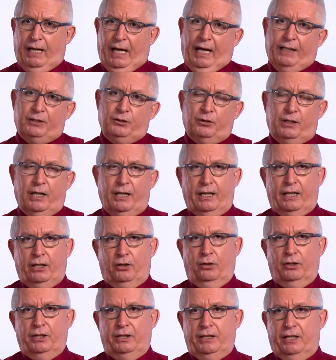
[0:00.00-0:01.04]
and you can
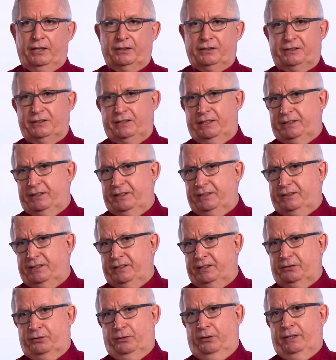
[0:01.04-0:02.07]
get collinearity
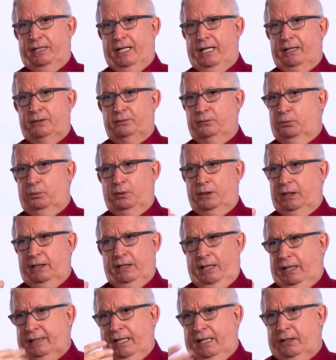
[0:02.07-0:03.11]
statistics from that,
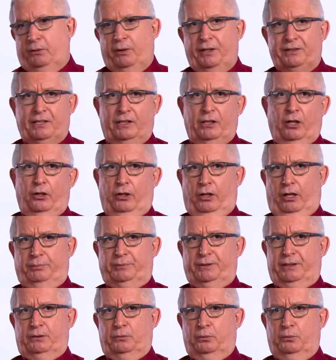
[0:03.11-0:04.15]
and that creates another
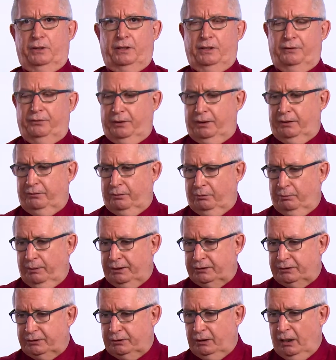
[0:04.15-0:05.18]
object with different
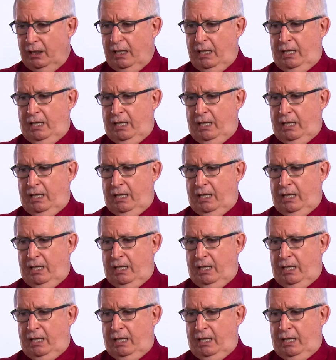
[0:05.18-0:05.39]
information.